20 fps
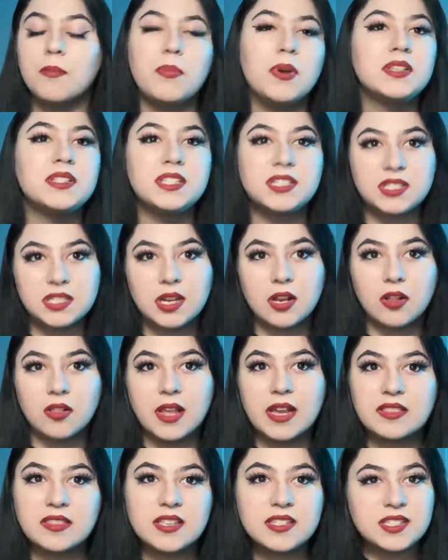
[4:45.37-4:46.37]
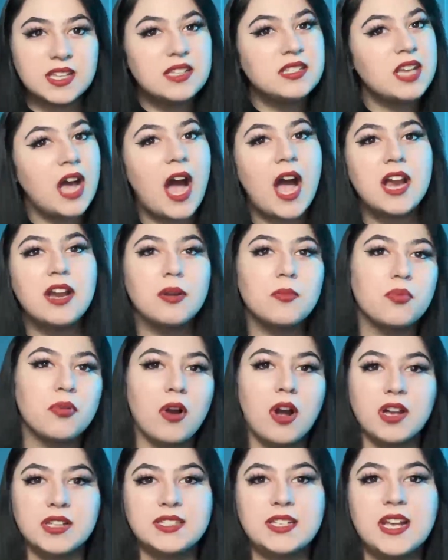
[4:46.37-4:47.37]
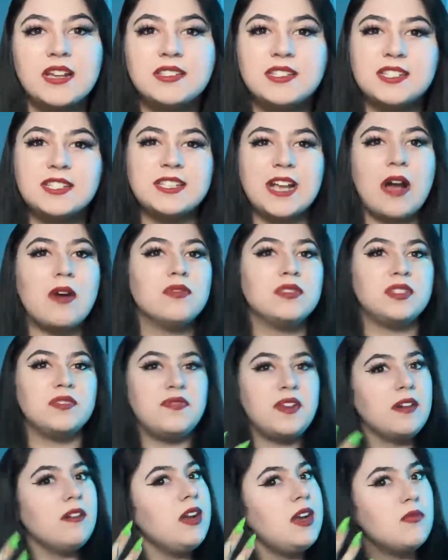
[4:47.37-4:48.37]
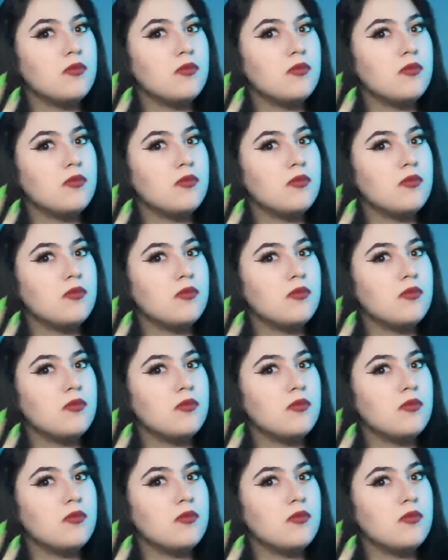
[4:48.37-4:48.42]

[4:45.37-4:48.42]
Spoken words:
but still, like, this entire process sounds very